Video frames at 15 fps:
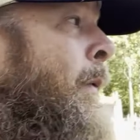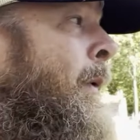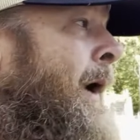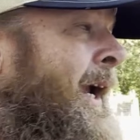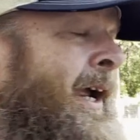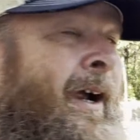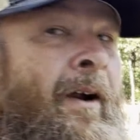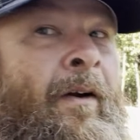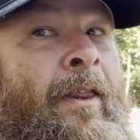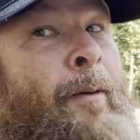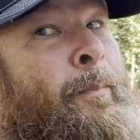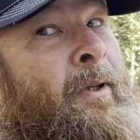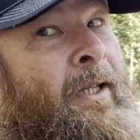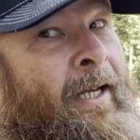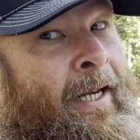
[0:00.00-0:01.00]
where the
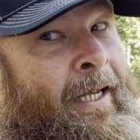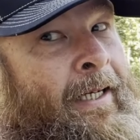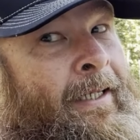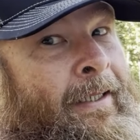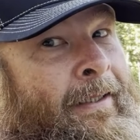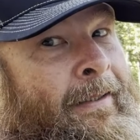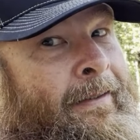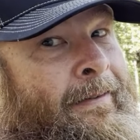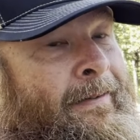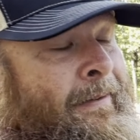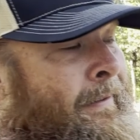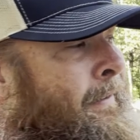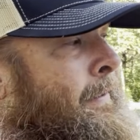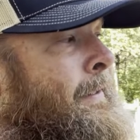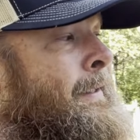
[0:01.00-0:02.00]
plan is
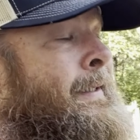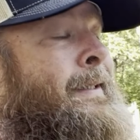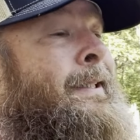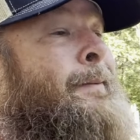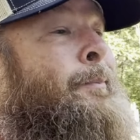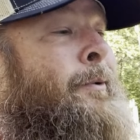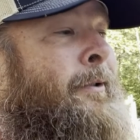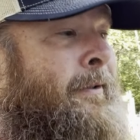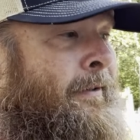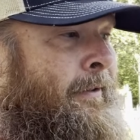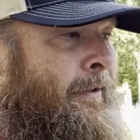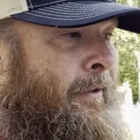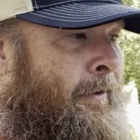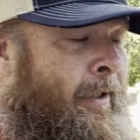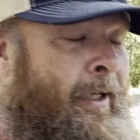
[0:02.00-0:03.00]
to put
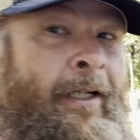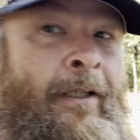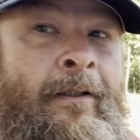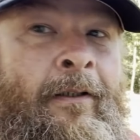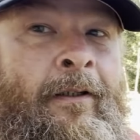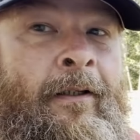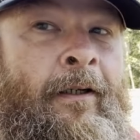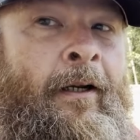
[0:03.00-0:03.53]
the trailer.